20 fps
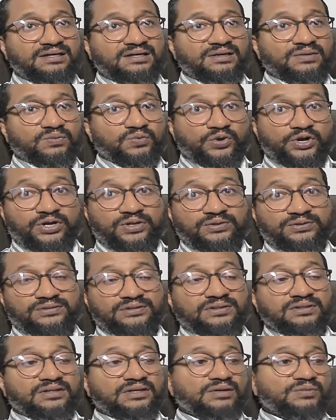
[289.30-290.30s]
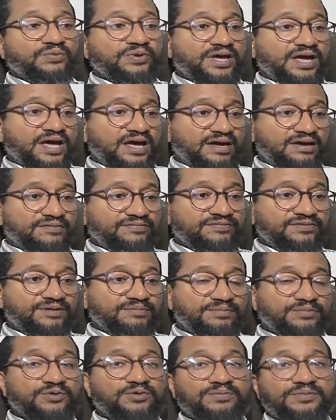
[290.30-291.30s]
world. We have the
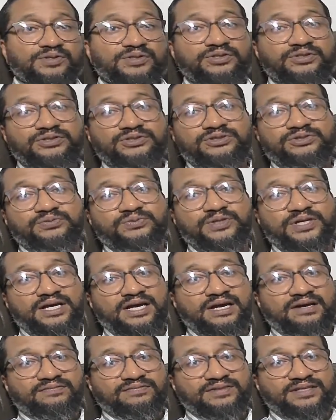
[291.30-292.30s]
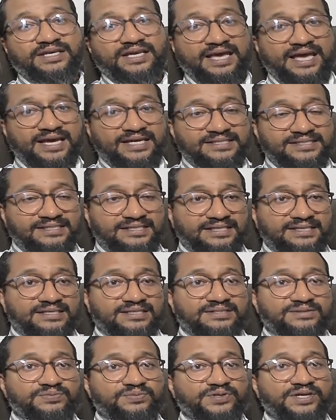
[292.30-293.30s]
boomers, we have the
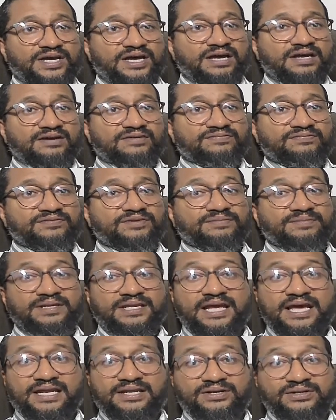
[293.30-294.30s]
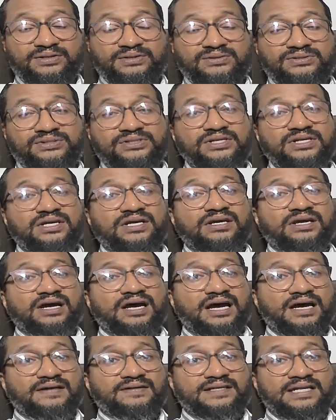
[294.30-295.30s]
X's, we have the millennials,
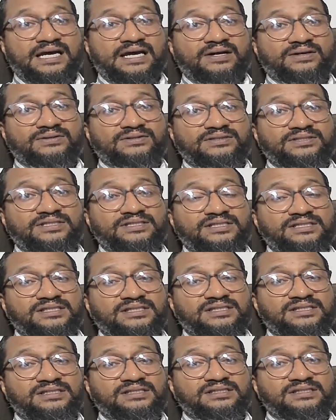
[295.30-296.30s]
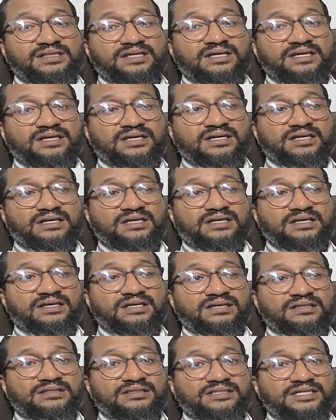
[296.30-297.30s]
and now the
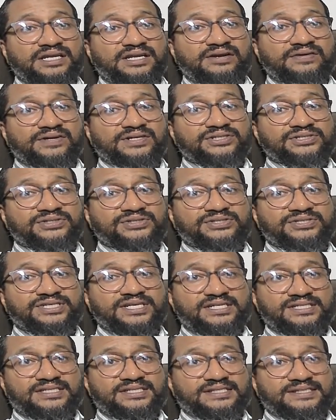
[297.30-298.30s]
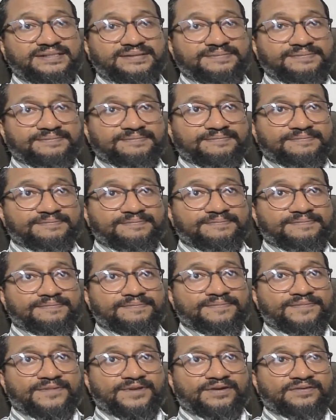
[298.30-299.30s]
generation C's,
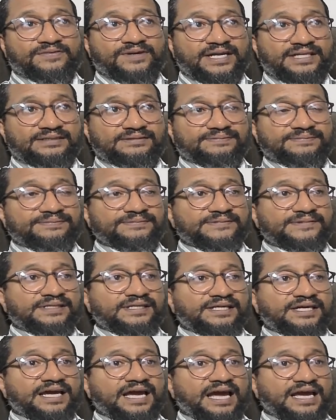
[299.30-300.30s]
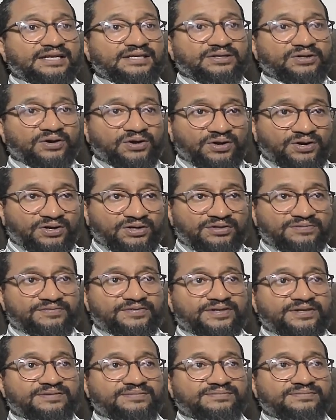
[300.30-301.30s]
right? and all of
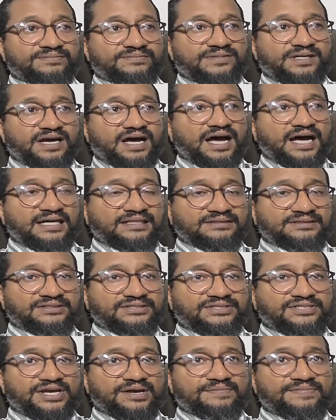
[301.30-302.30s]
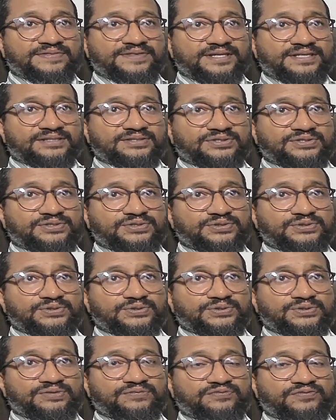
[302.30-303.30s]
them add something
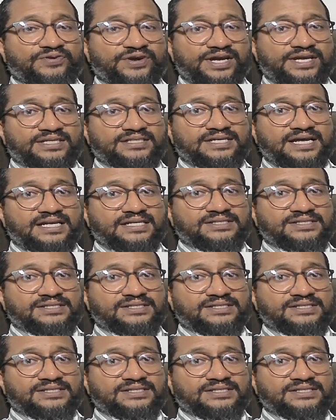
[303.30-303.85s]
to the phrase, add